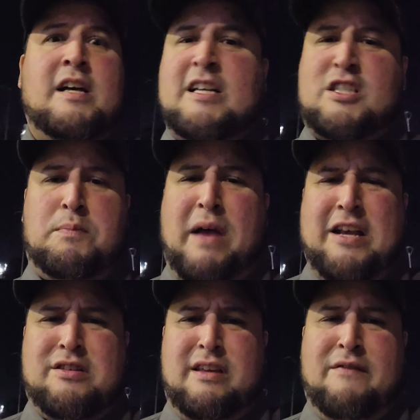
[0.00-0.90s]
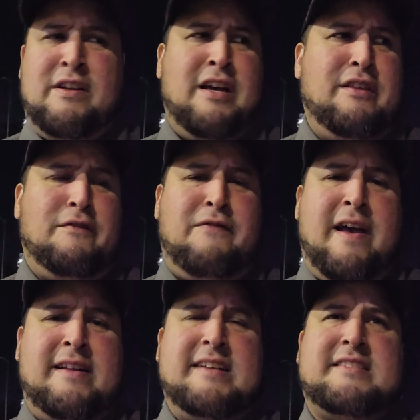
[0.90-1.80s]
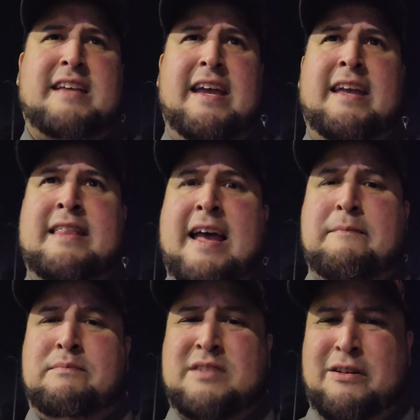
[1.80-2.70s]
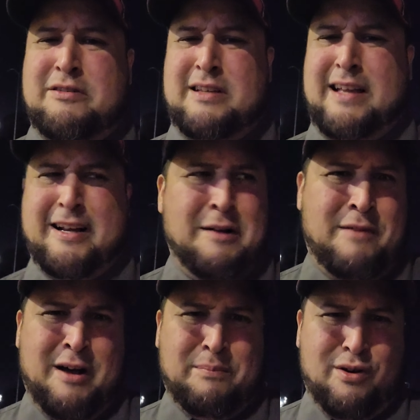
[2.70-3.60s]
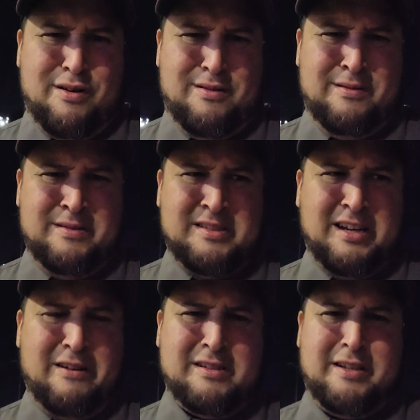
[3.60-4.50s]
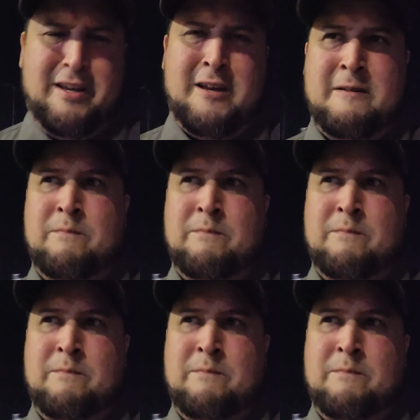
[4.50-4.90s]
Especially if another fan is taking that seriously. Like, come on, bro. Seriously?